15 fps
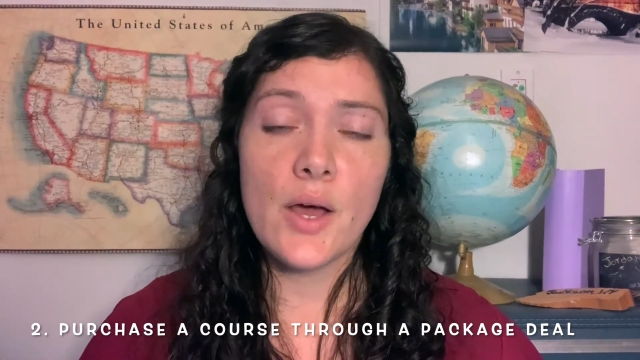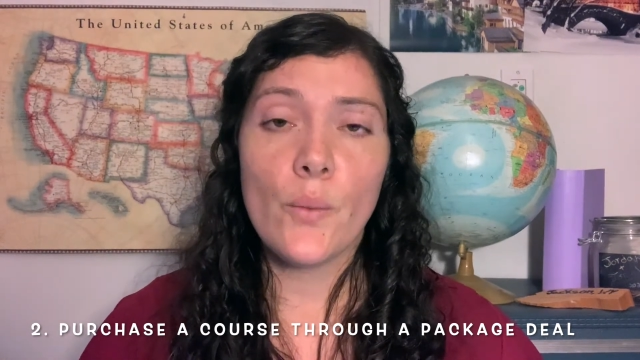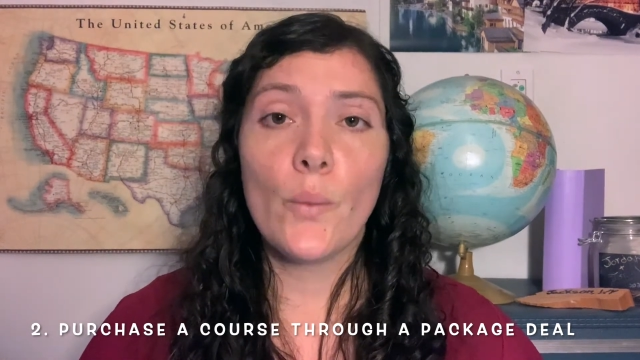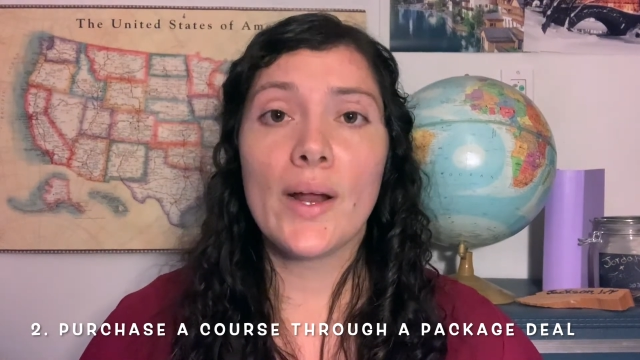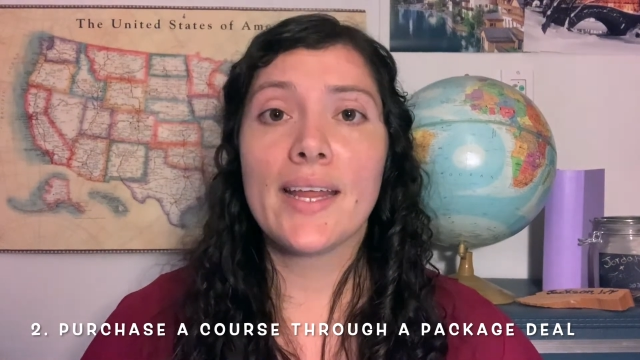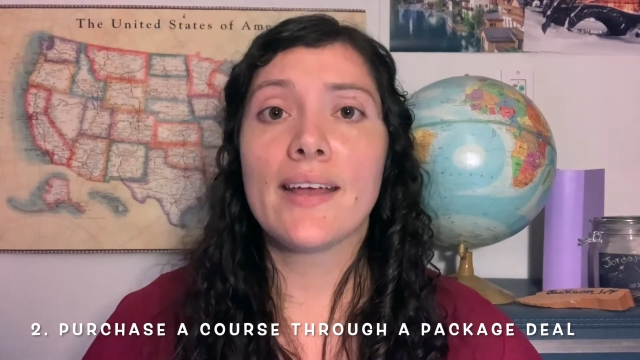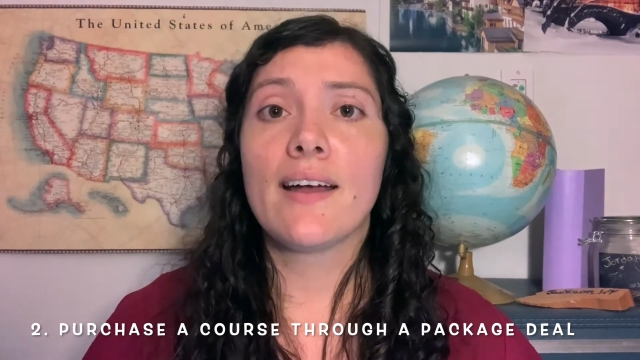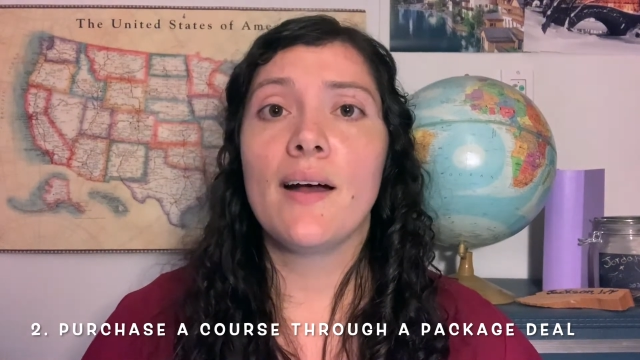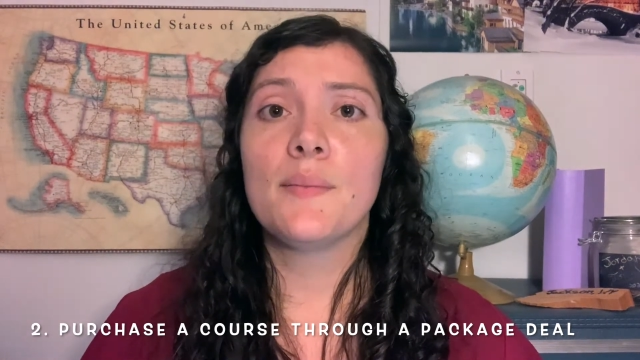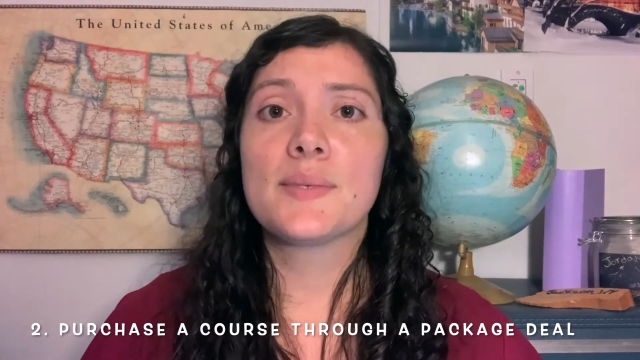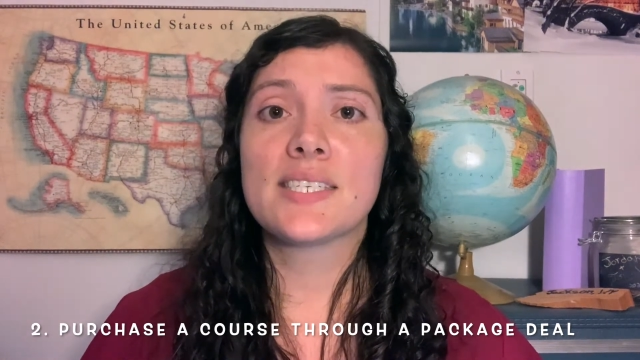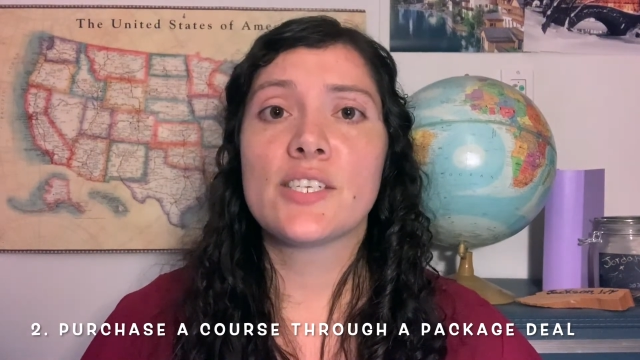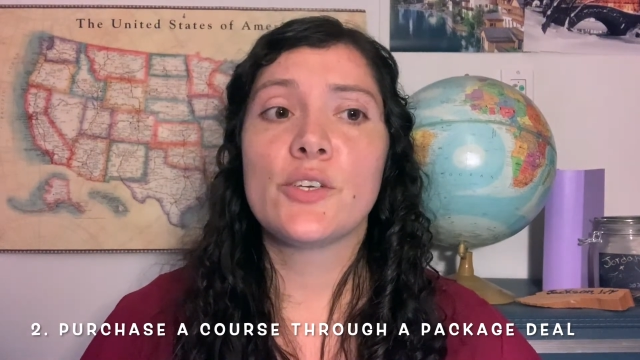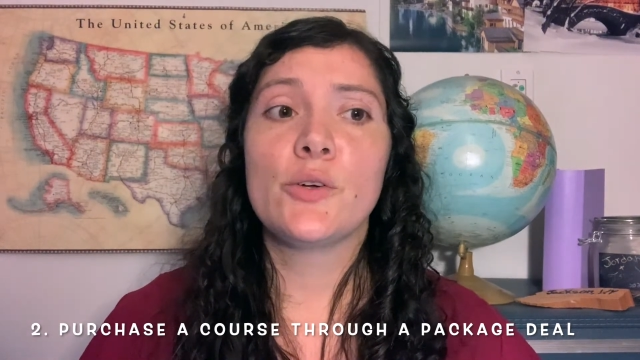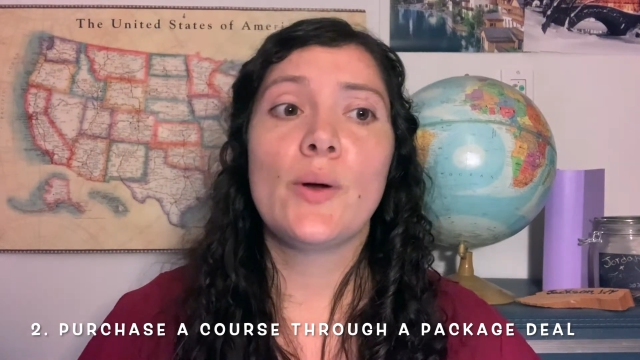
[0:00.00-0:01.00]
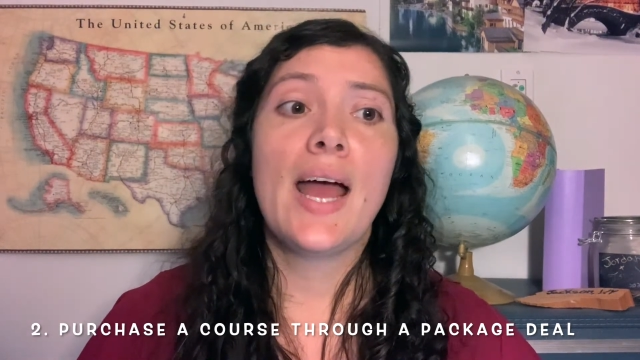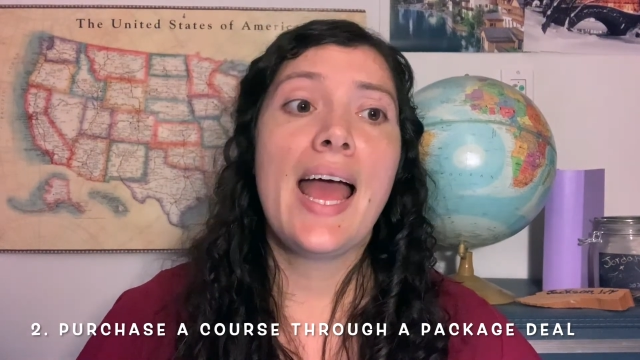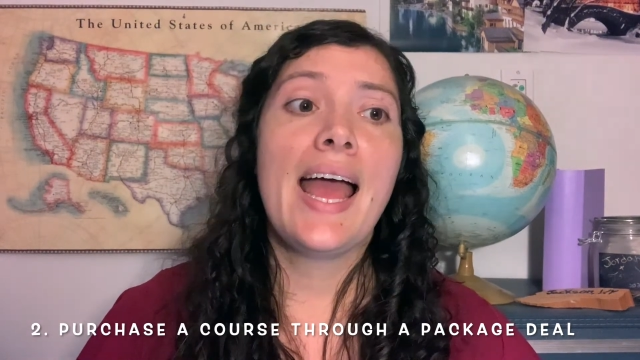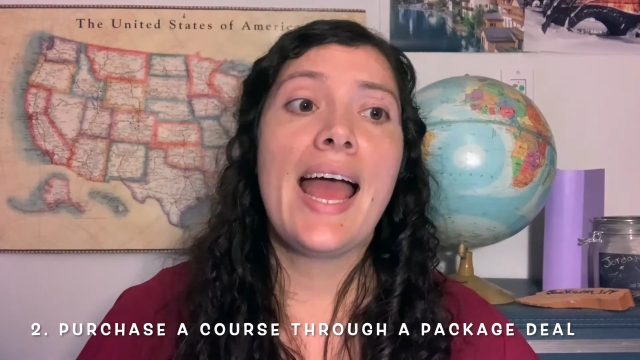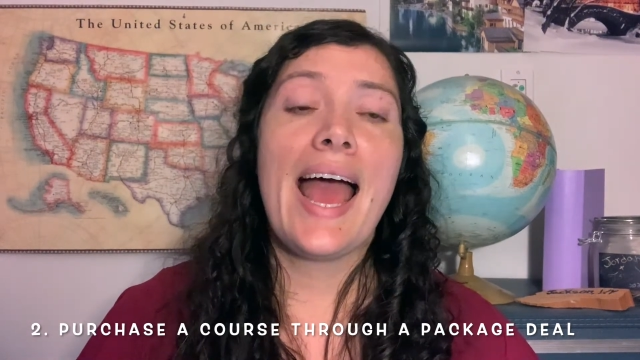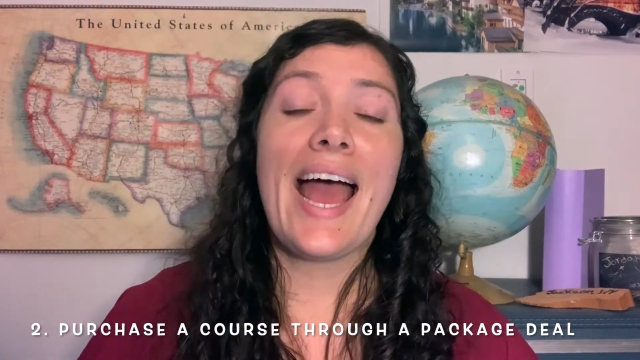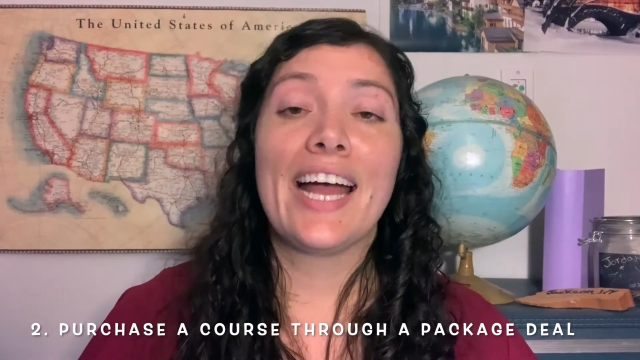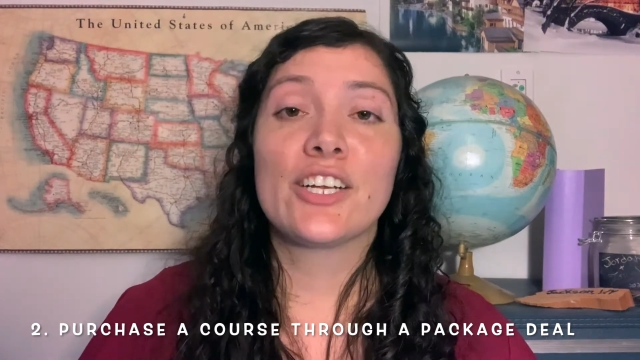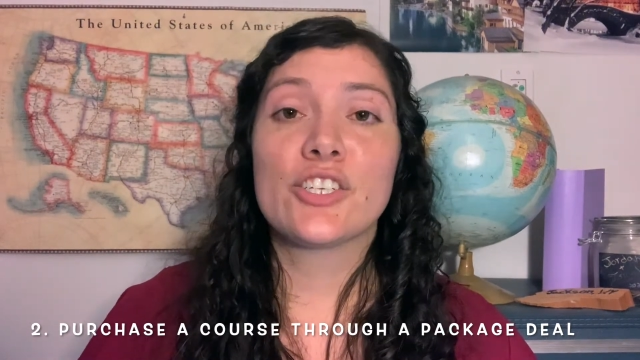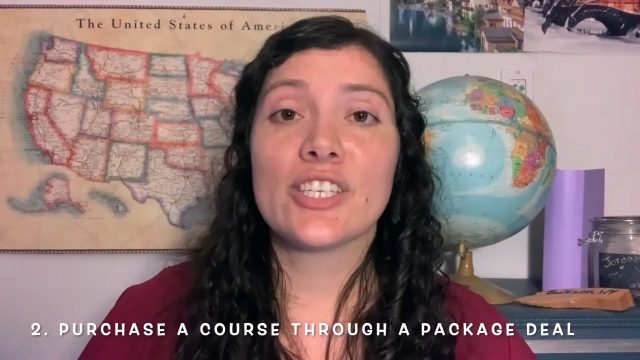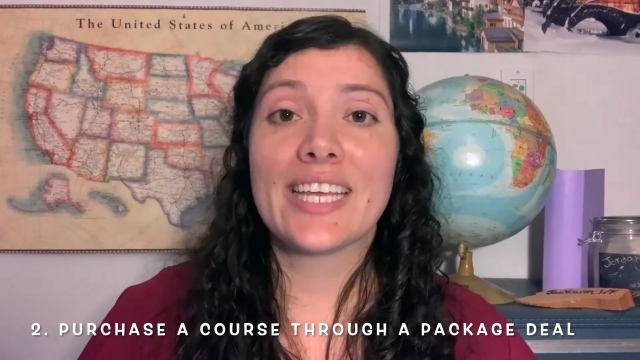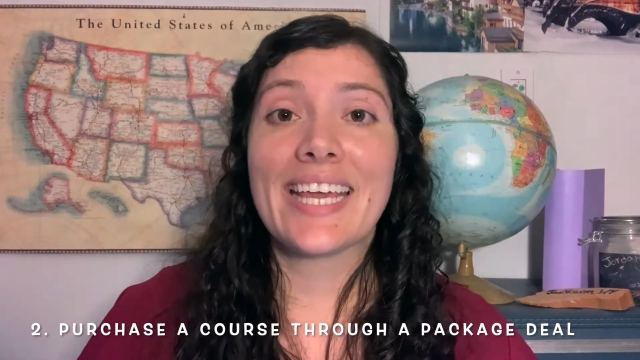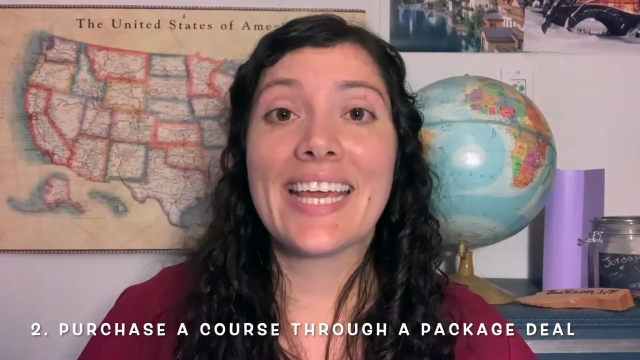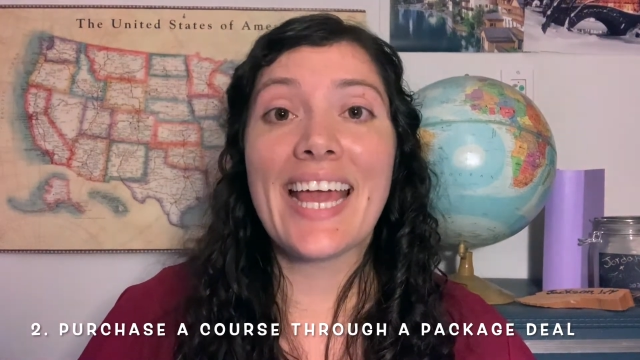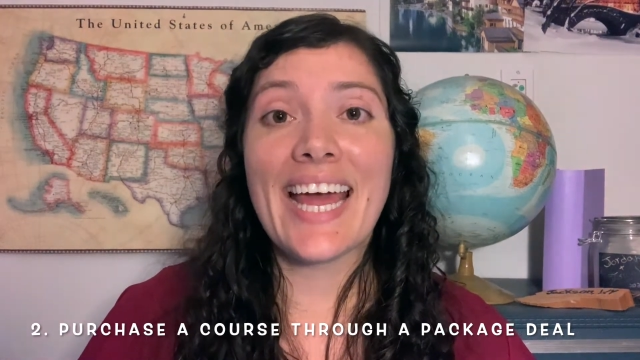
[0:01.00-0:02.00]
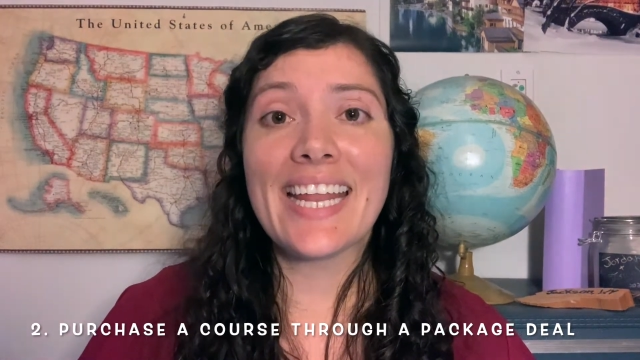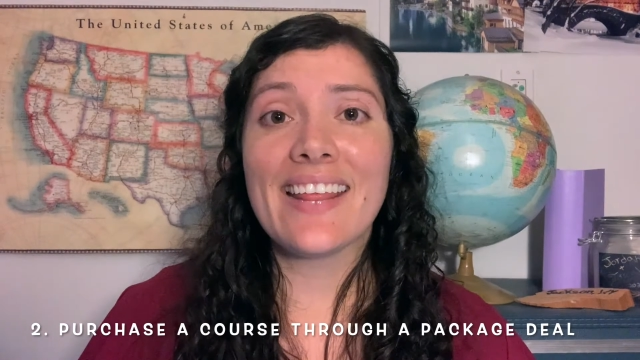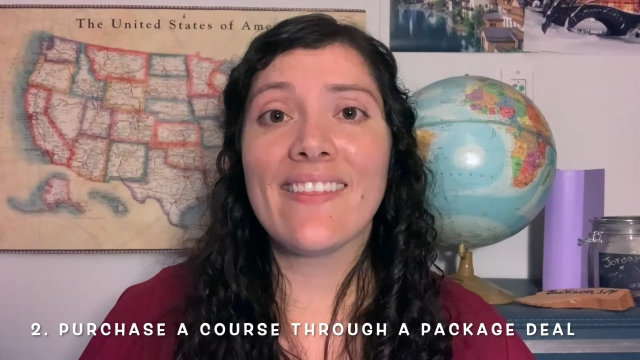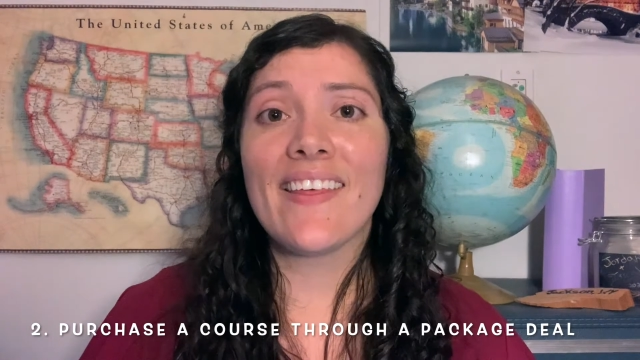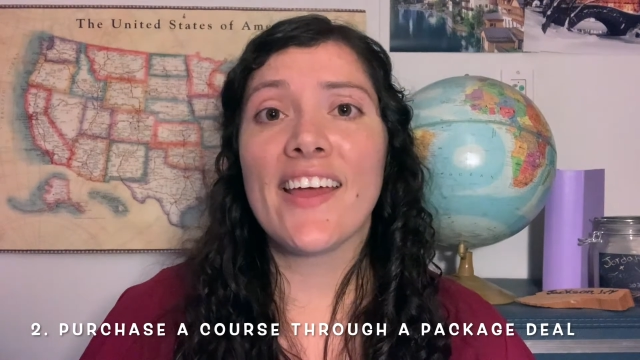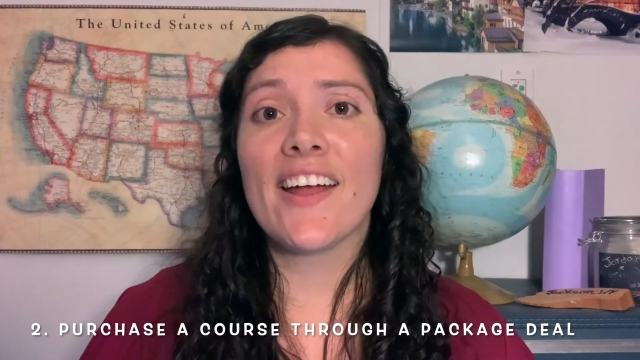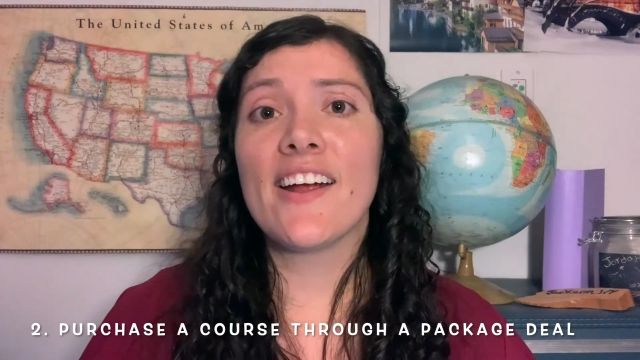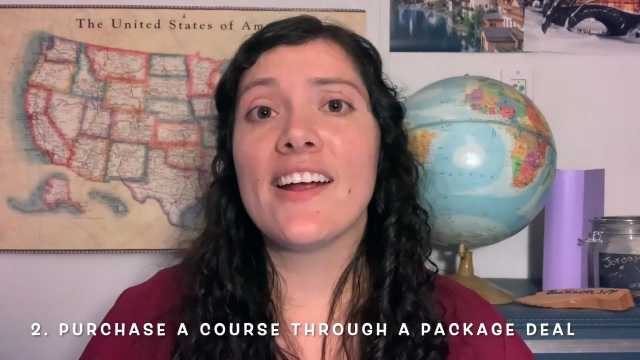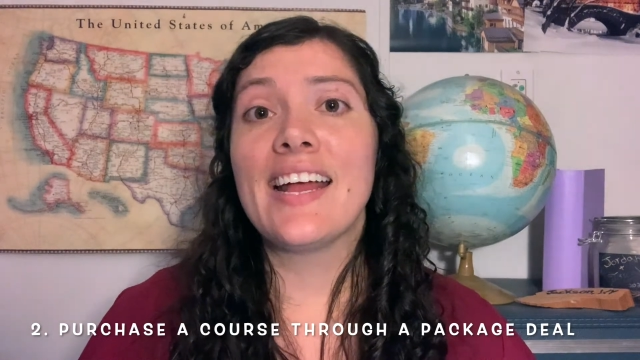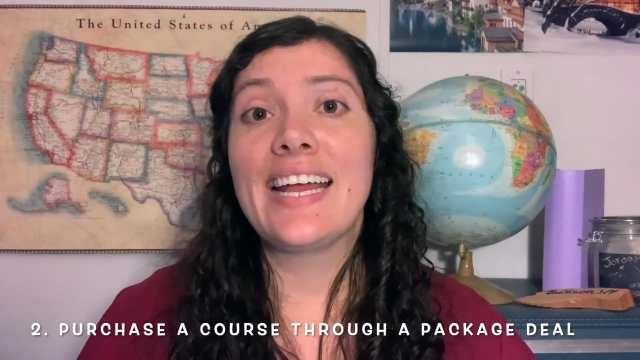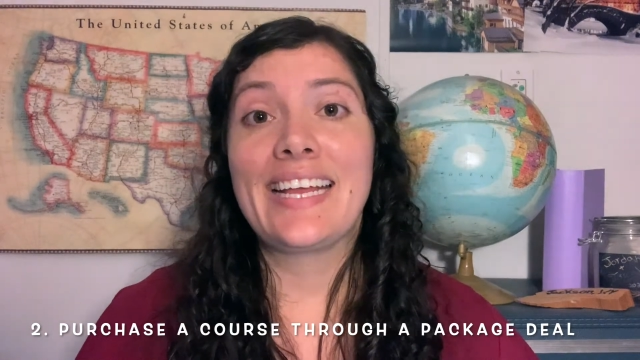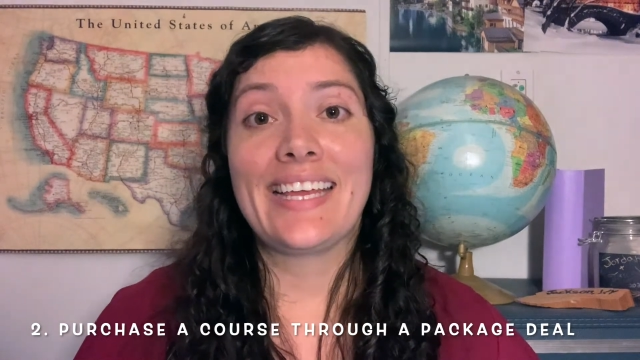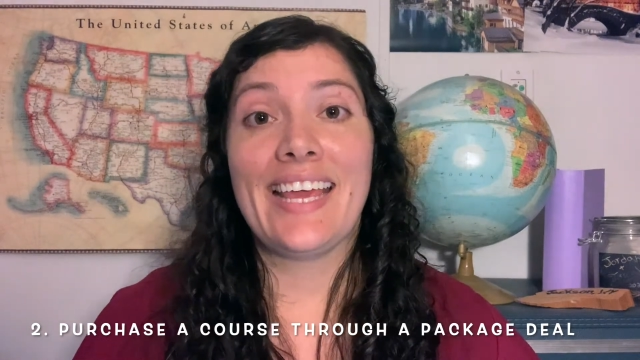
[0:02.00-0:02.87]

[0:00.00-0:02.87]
when it comes to actually getting there,